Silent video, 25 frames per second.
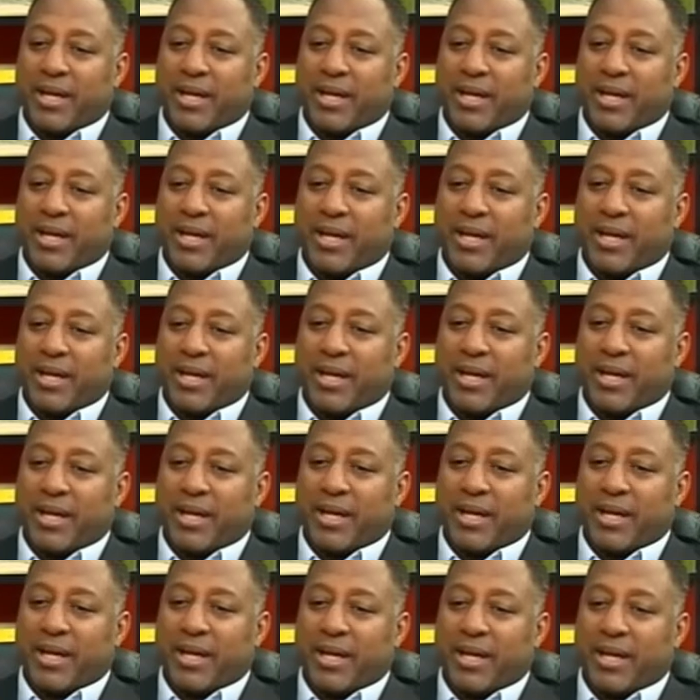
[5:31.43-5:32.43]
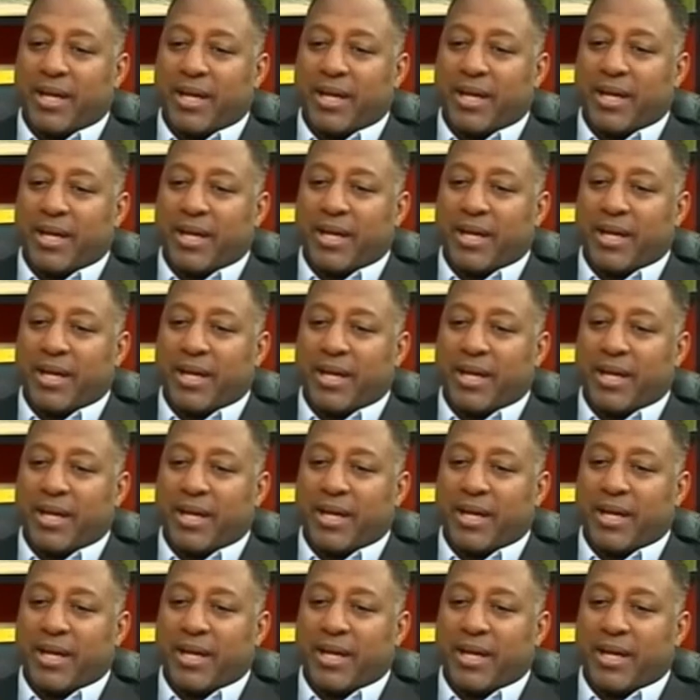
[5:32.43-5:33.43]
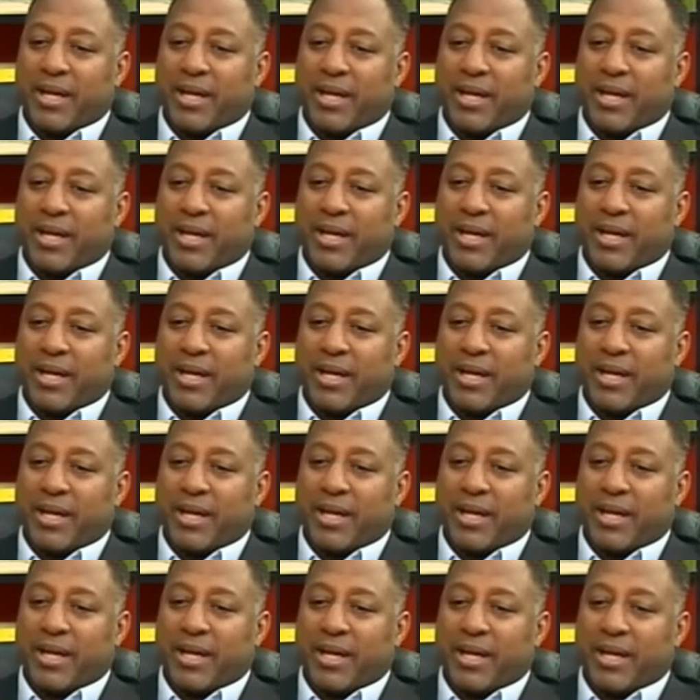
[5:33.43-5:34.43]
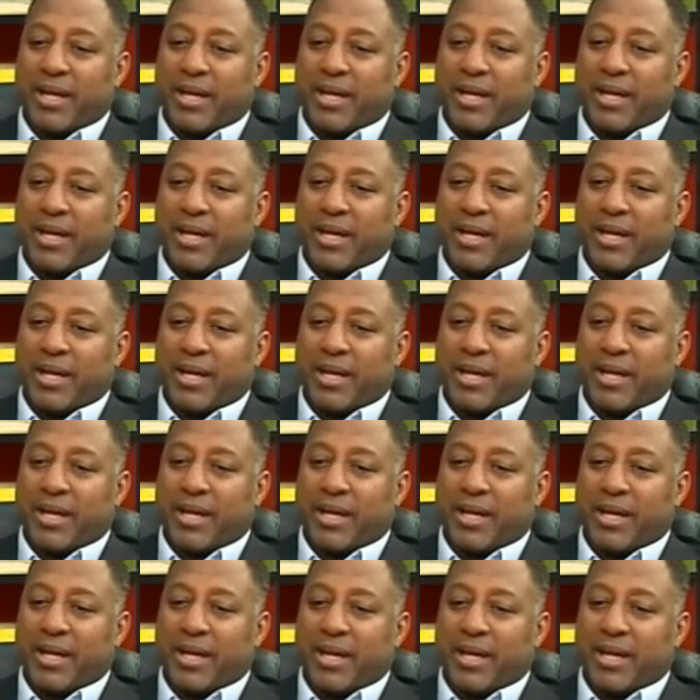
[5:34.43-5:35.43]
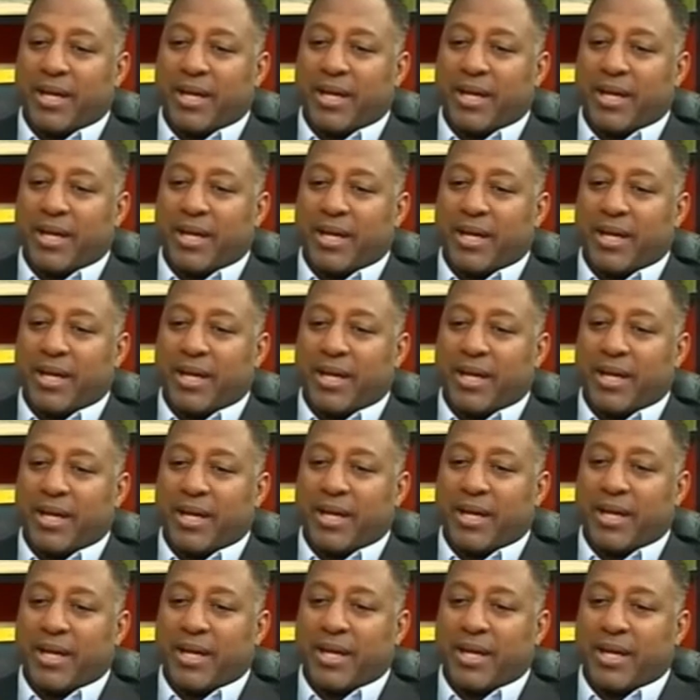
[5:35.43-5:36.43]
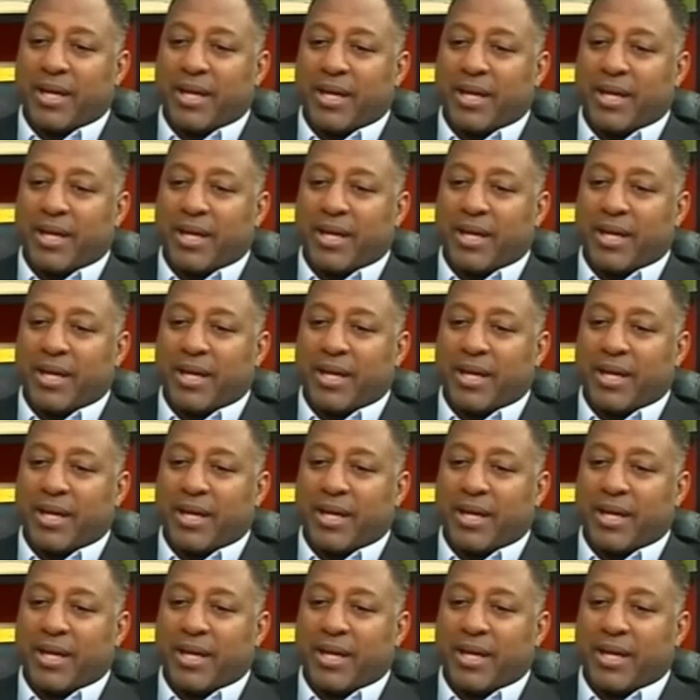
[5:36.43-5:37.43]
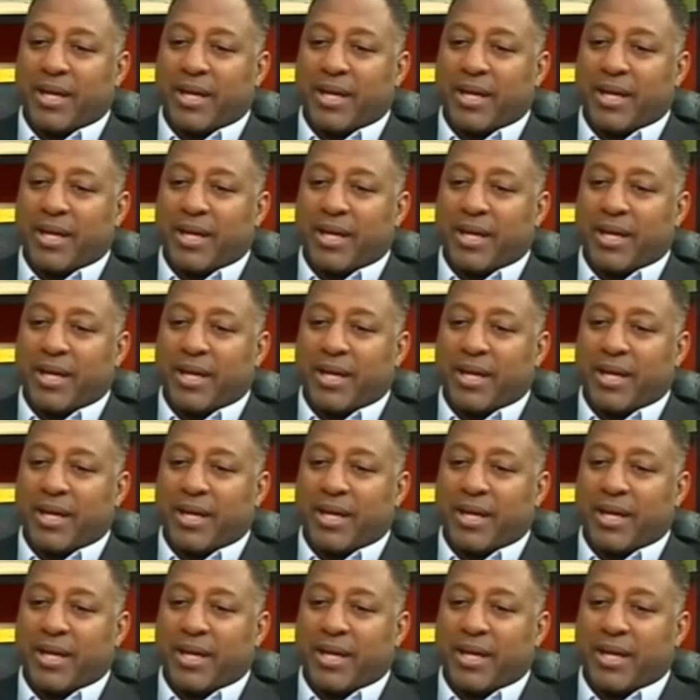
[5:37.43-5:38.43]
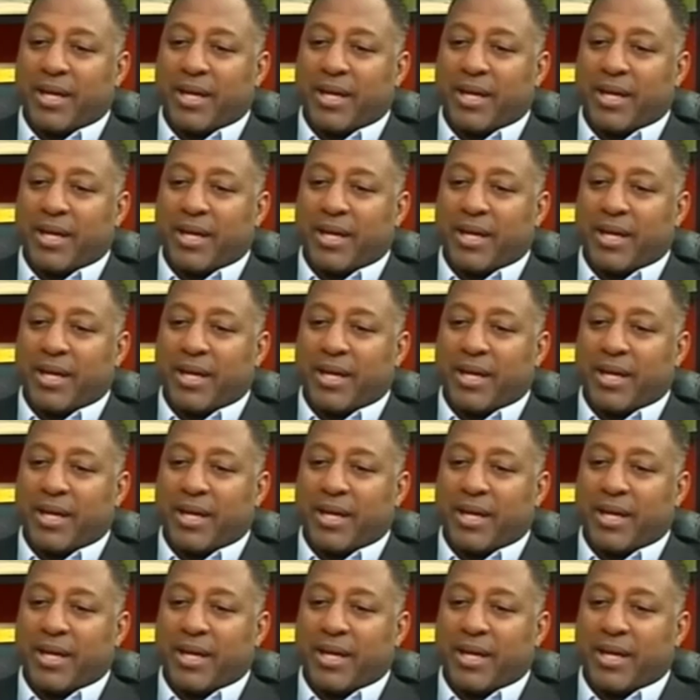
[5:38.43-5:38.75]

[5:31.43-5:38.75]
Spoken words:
[no speech]